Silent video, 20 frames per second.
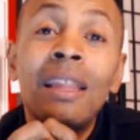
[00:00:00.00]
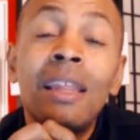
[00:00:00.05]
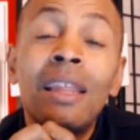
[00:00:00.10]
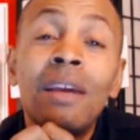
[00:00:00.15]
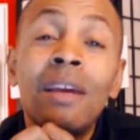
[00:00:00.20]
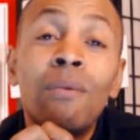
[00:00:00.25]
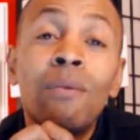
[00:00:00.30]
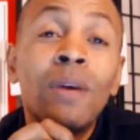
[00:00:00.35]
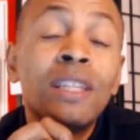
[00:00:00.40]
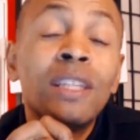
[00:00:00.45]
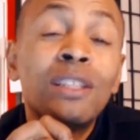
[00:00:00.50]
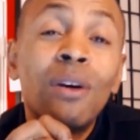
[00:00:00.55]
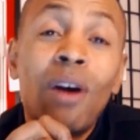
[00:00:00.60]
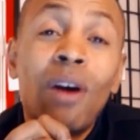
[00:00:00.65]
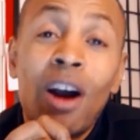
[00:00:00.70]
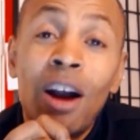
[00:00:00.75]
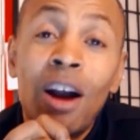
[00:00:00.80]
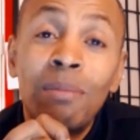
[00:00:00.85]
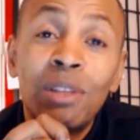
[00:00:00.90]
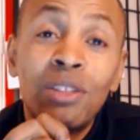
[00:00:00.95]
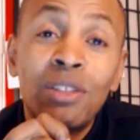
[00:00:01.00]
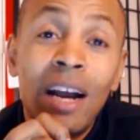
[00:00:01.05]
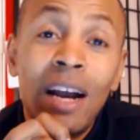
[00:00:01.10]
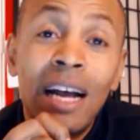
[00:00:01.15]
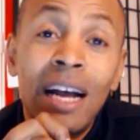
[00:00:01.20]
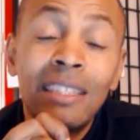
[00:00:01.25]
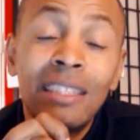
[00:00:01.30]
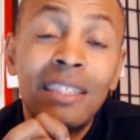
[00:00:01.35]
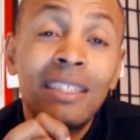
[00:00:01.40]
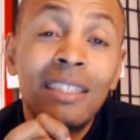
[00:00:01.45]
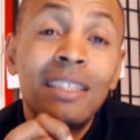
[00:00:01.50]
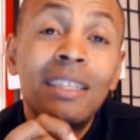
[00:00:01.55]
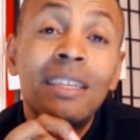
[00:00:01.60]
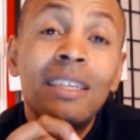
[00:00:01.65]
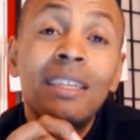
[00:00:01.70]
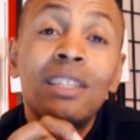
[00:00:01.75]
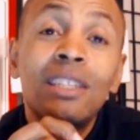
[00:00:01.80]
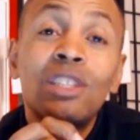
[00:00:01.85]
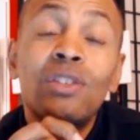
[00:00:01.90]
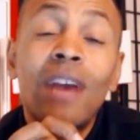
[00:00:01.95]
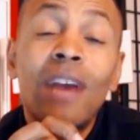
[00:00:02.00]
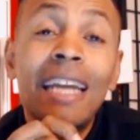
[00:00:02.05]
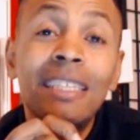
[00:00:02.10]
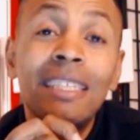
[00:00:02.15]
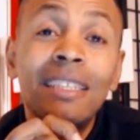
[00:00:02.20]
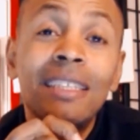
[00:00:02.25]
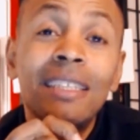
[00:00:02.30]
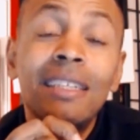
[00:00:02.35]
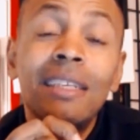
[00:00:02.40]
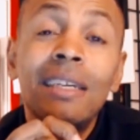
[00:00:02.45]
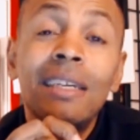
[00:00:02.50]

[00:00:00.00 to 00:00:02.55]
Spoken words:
rental arbitrage strategy